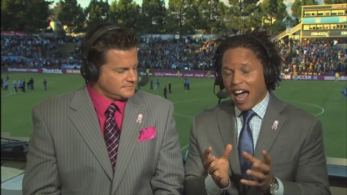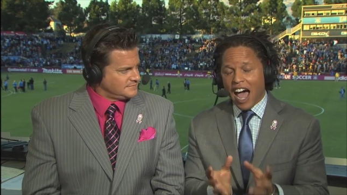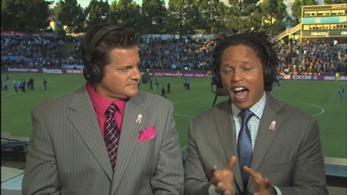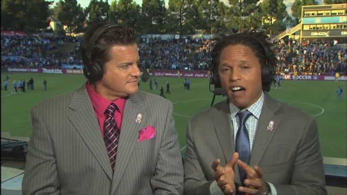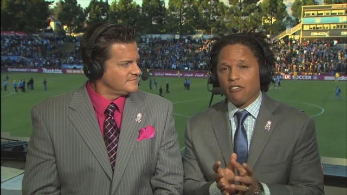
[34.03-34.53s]

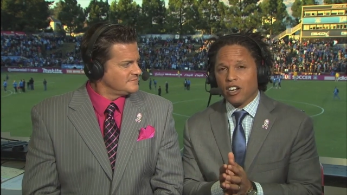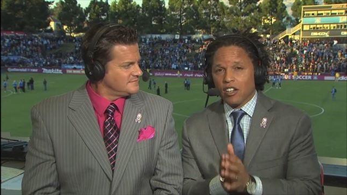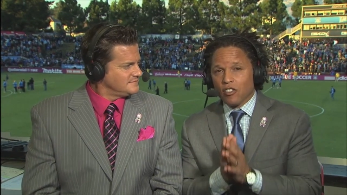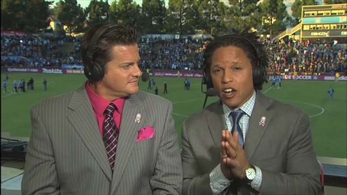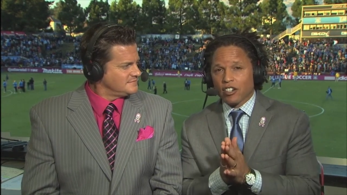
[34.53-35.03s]
Speaker 1: have
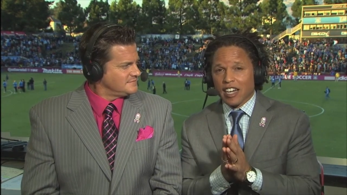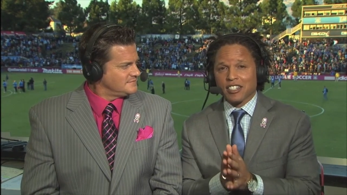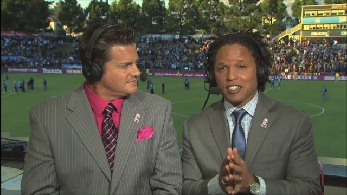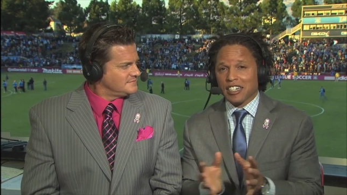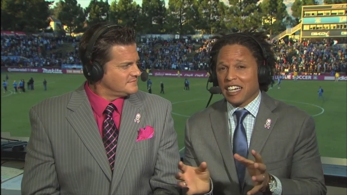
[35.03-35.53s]
their
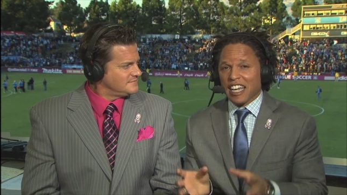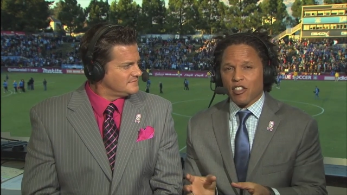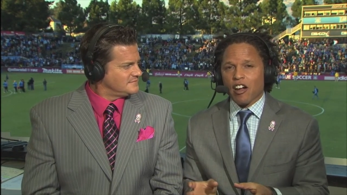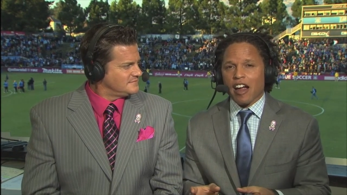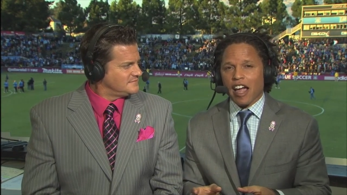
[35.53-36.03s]
destiny in
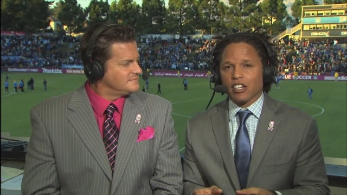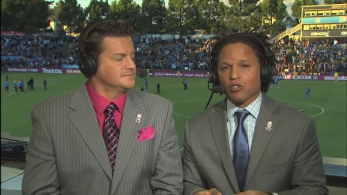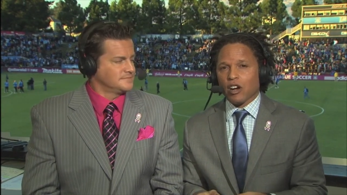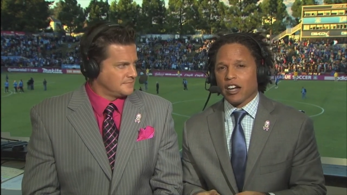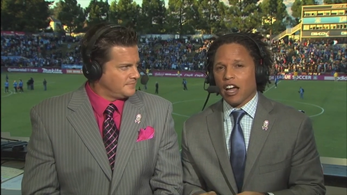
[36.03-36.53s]
their
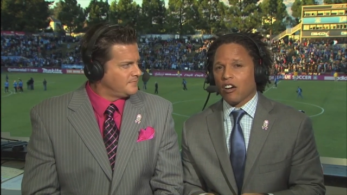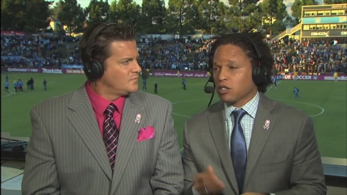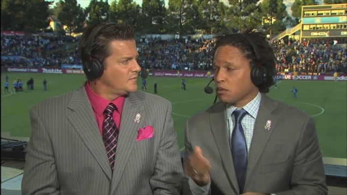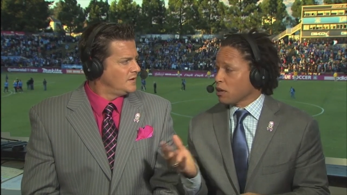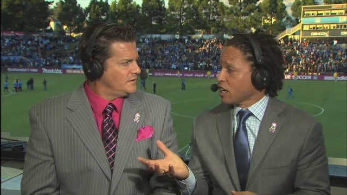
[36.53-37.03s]
hands right now,
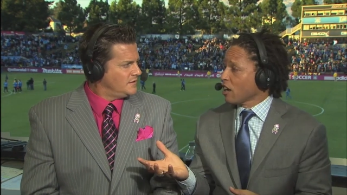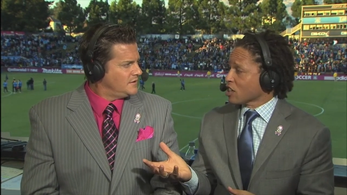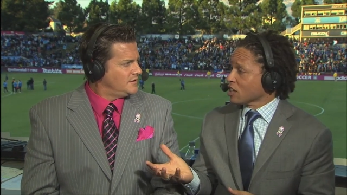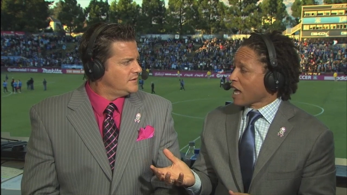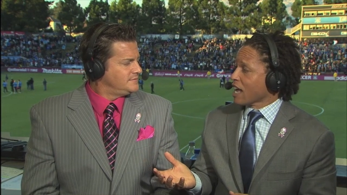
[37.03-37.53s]
depending on
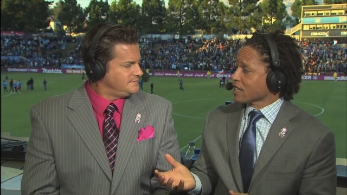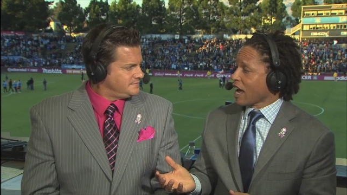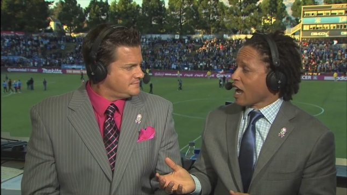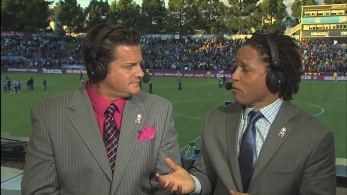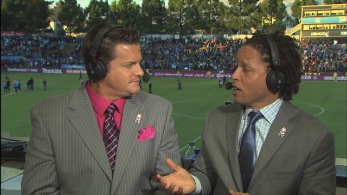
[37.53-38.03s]
this last
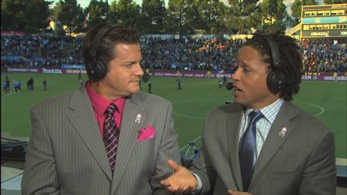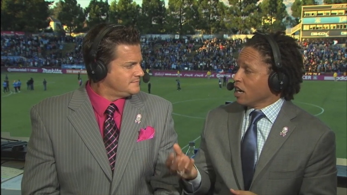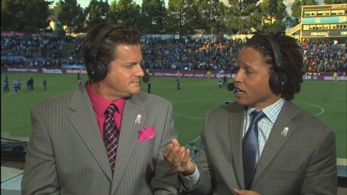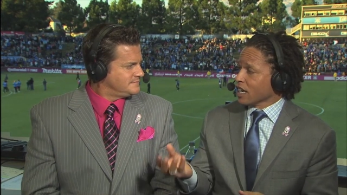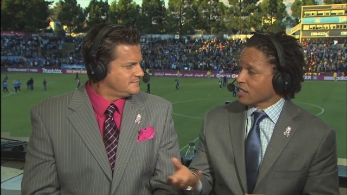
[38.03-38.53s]
game
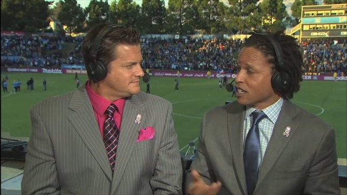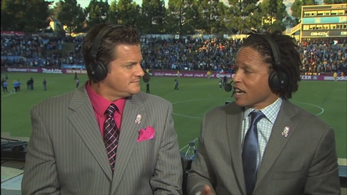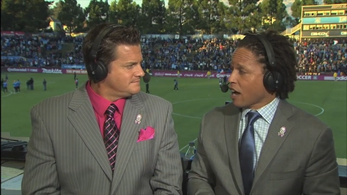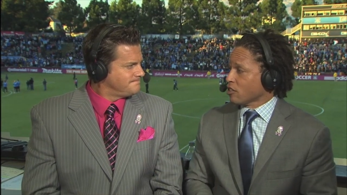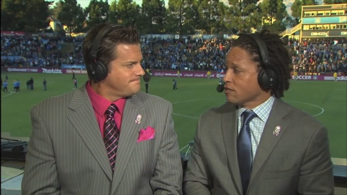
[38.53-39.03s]
against
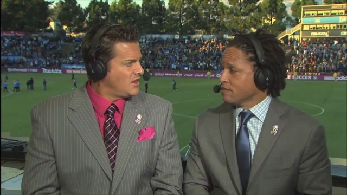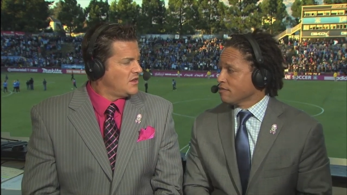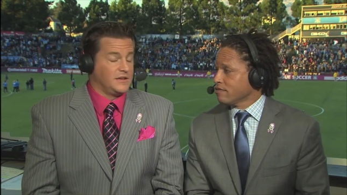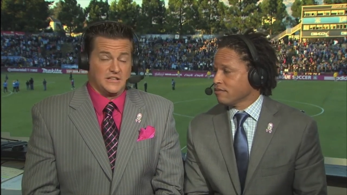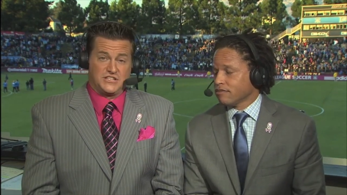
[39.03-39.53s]
Seattle.
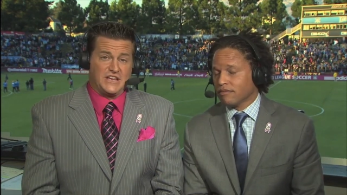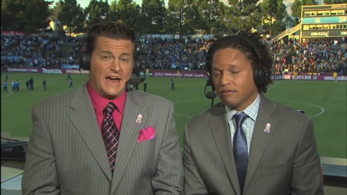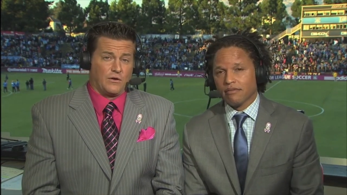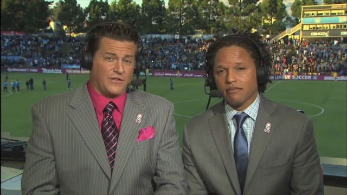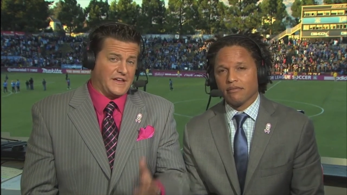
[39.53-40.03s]
Yeah,
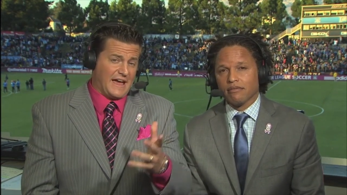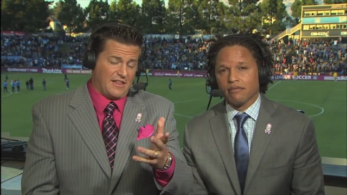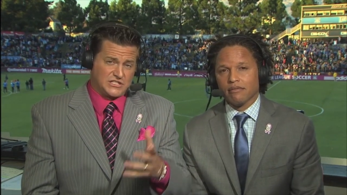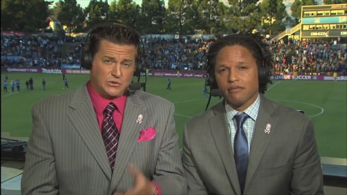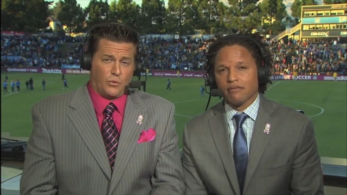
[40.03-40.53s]
Seattle and
Speaker 2: the
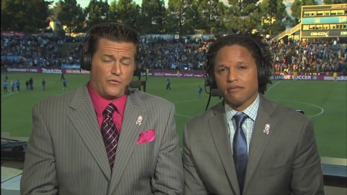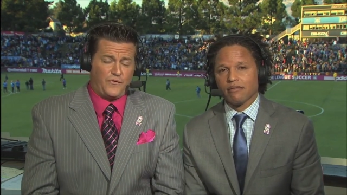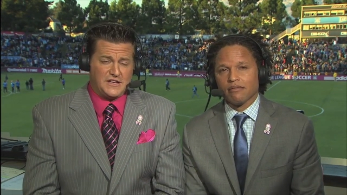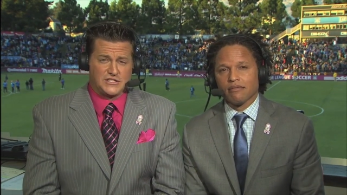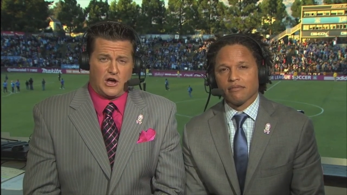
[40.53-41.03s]
Galaxy will
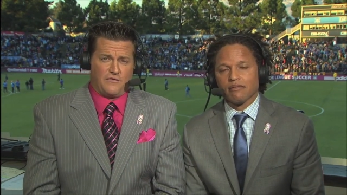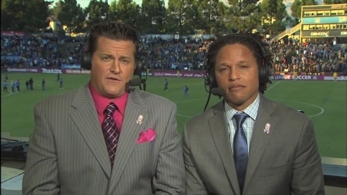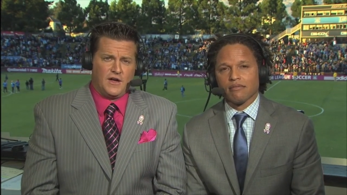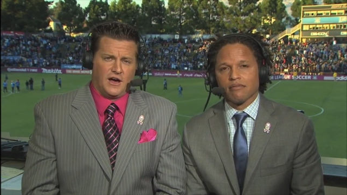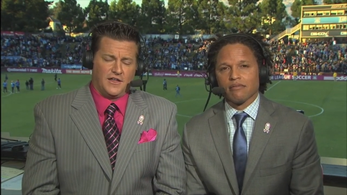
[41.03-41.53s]
face off
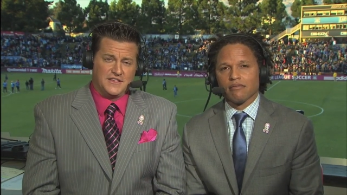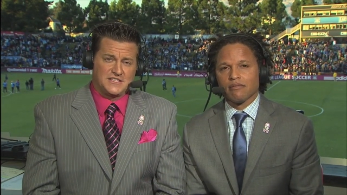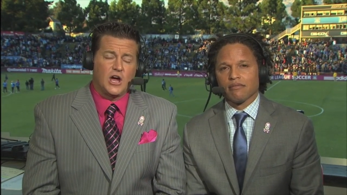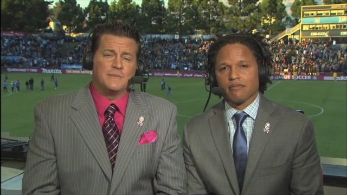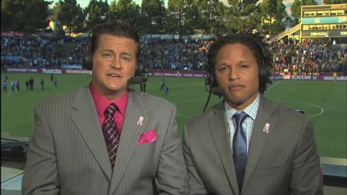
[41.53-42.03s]

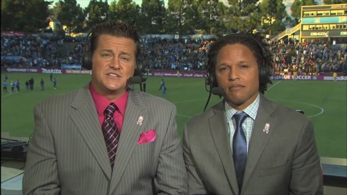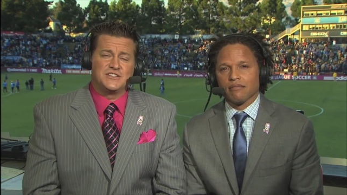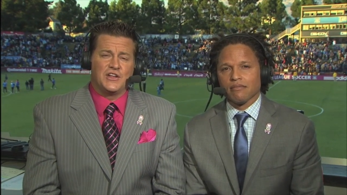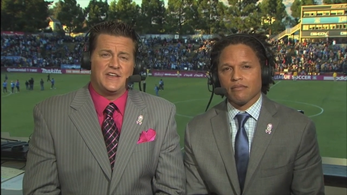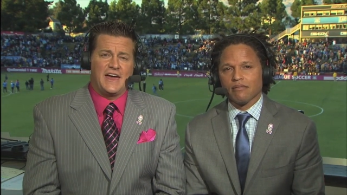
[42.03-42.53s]
this coming
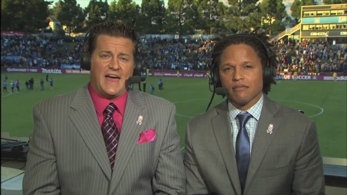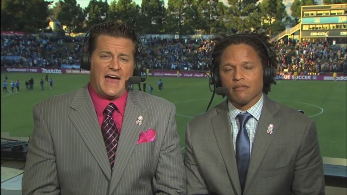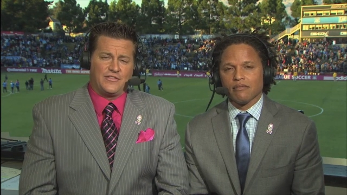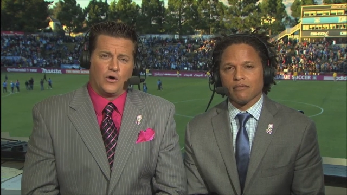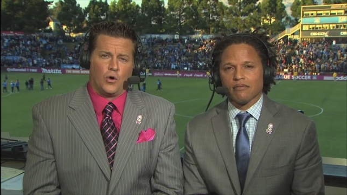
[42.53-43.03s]
Sunday
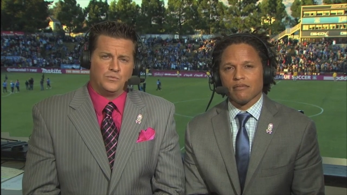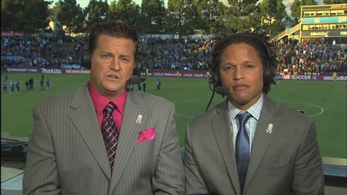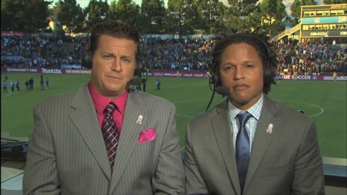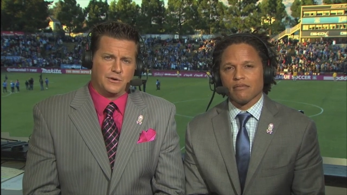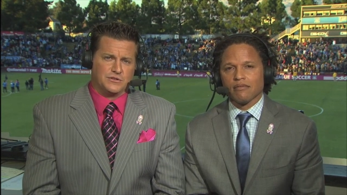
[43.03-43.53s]
at the Home
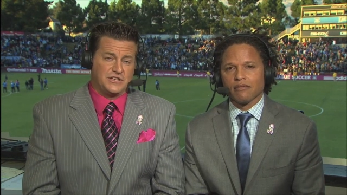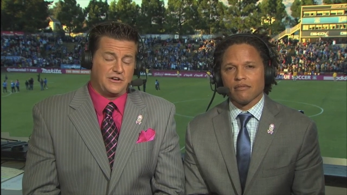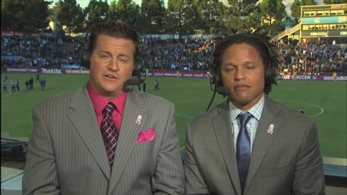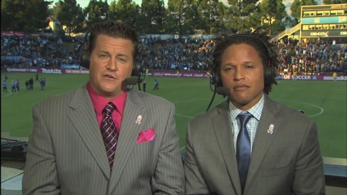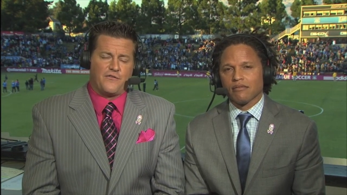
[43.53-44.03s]
Depot
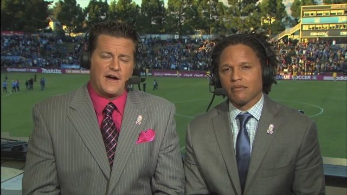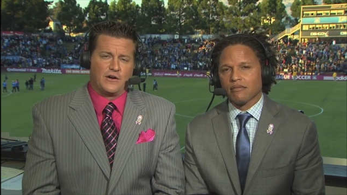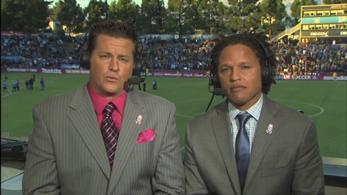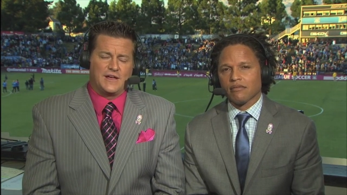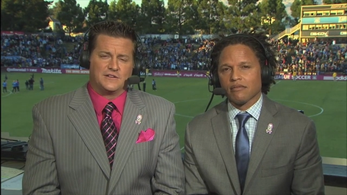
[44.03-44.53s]
Center in the
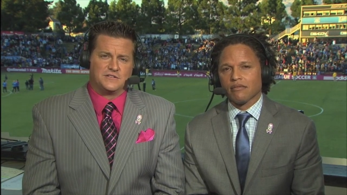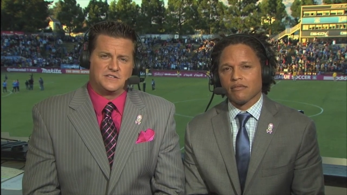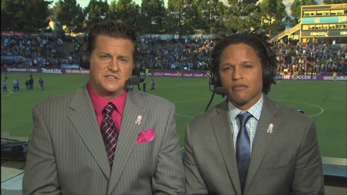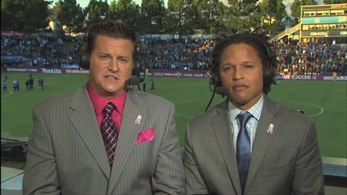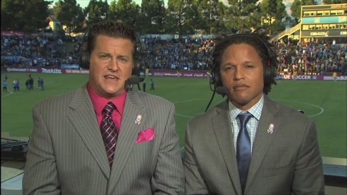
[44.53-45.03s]
final regular
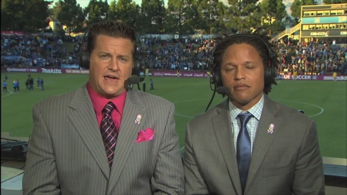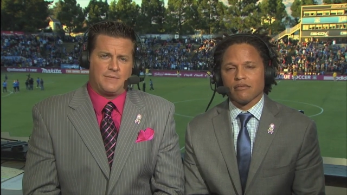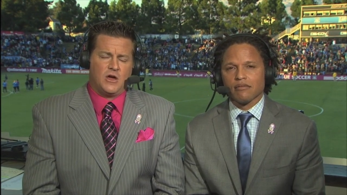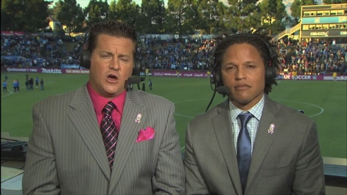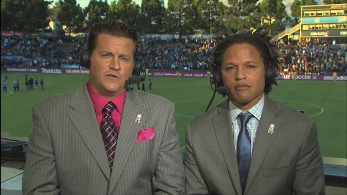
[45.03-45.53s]
season
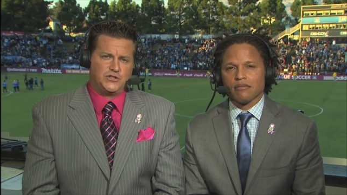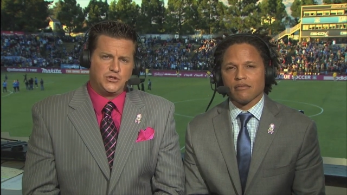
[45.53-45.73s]
game of